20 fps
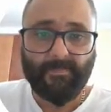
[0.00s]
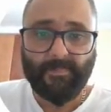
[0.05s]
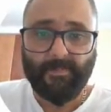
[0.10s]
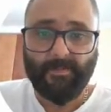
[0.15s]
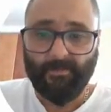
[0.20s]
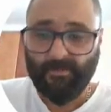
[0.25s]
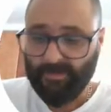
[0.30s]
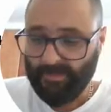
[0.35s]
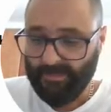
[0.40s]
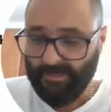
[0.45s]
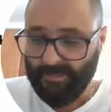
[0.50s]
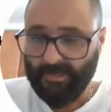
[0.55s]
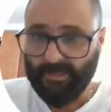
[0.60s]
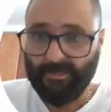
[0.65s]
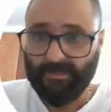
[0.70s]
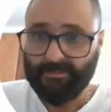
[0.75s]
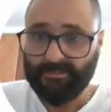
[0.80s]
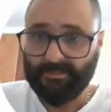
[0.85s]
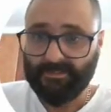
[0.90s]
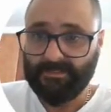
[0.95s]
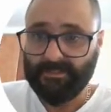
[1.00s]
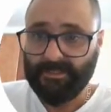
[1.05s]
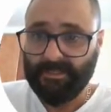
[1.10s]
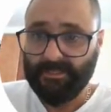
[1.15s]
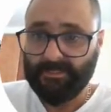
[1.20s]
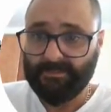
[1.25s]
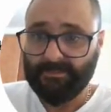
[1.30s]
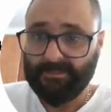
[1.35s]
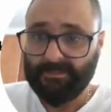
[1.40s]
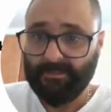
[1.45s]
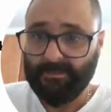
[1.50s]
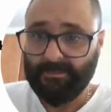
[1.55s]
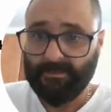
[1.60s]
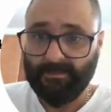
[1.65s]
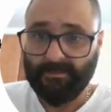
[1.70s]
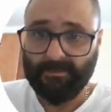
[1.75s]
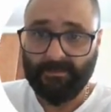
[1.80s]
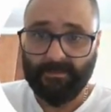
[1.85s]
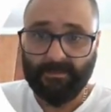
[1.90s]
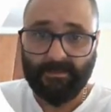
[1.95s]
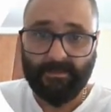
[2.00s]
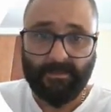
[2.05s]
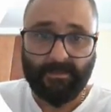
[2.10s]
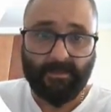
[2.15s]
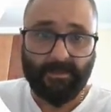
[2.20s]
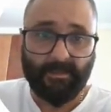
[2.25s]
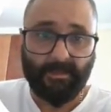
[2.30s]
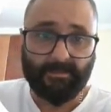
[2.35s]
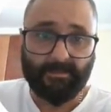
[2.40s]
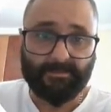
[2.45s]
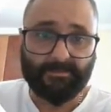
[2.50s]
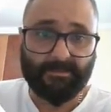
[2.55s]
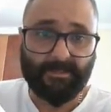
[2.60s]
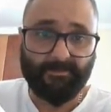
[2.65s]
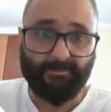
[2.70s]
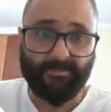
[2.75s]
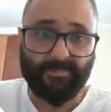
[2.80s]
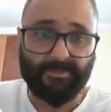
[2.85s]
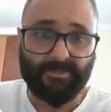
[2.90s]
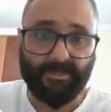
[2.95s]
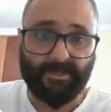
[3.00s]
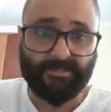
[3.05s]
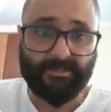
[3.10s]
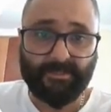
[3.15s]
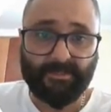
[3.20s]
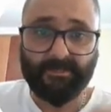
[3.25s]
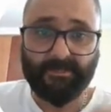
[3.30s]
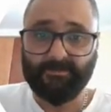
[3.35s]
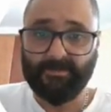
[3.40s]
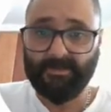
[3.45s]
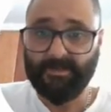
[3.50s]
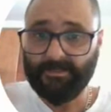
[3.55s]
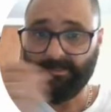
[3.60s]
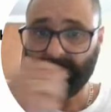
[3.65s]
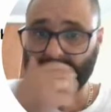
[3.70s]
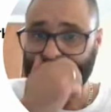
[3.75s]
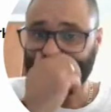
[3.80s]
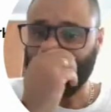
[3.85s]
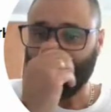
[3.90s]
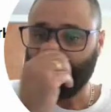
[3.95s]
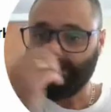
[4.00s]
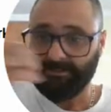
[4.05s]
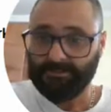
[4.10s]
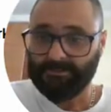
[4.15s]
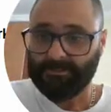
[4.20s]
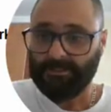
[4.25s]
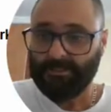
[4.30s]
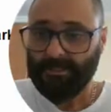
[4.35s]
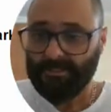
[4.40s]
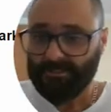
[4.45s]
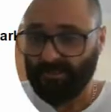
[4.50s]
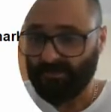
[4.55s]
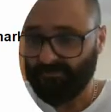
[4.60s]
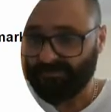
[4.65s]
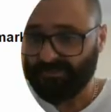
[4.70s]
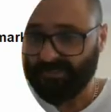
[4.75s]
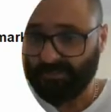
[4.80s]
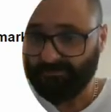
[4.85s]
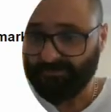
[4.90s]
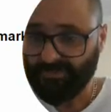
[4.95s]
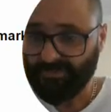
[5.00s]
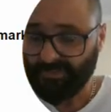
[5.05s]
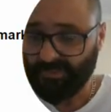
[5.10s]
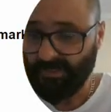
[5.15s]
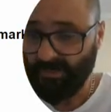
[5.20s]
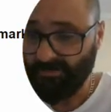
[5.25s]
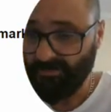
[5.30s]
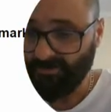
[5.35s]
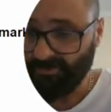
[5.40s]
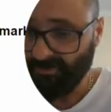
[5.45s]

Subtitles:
okay, yeah, because it says as temperature is increased. So if temperature goes